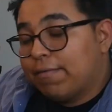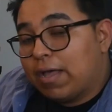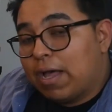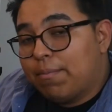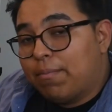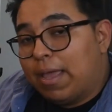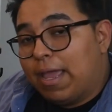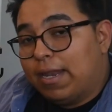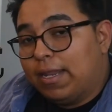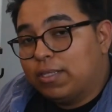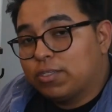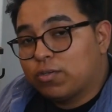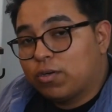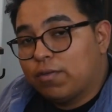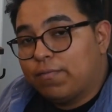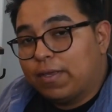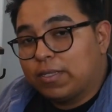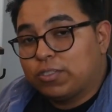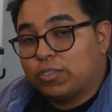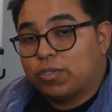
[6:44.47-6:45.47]
got any sort
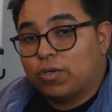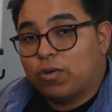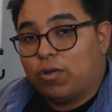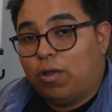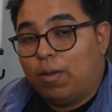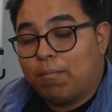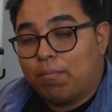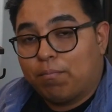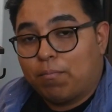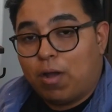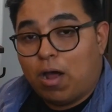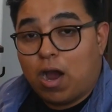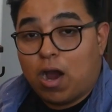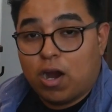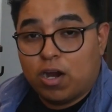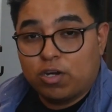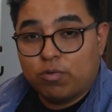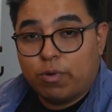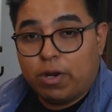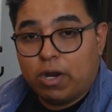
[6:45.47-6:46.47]
of external
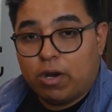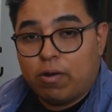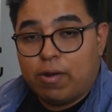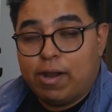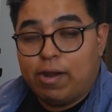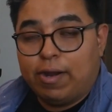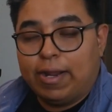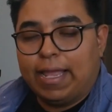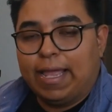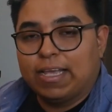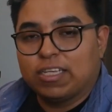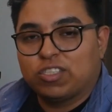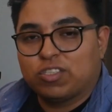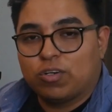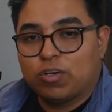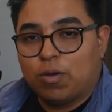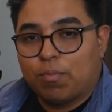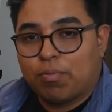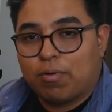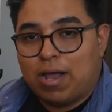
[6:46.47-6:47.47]
hardware or
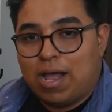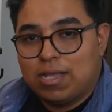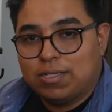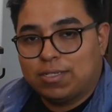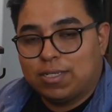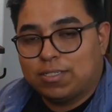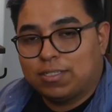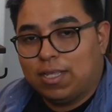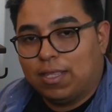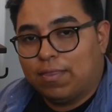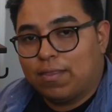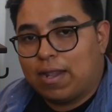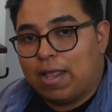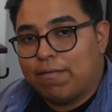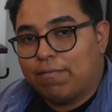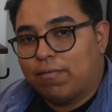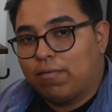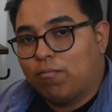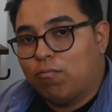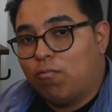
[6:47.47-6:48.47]
external processing that
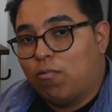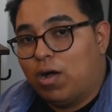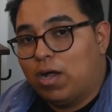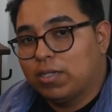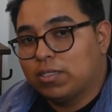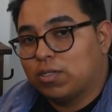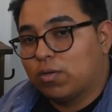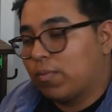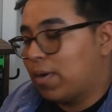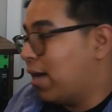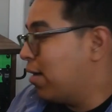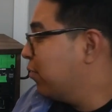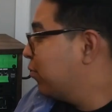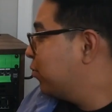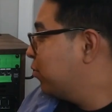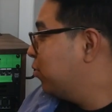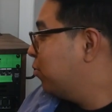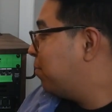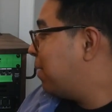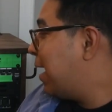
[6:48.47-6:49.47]
I want to route
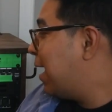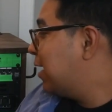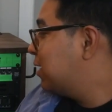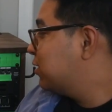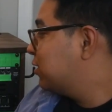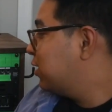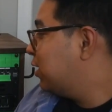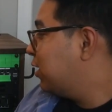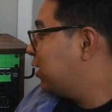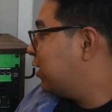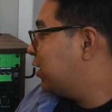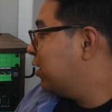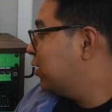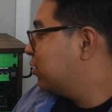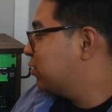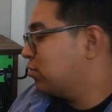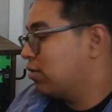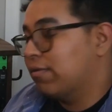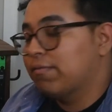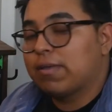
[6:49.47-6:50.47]
through patched in
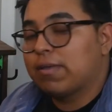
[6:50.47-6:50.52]
here. So I've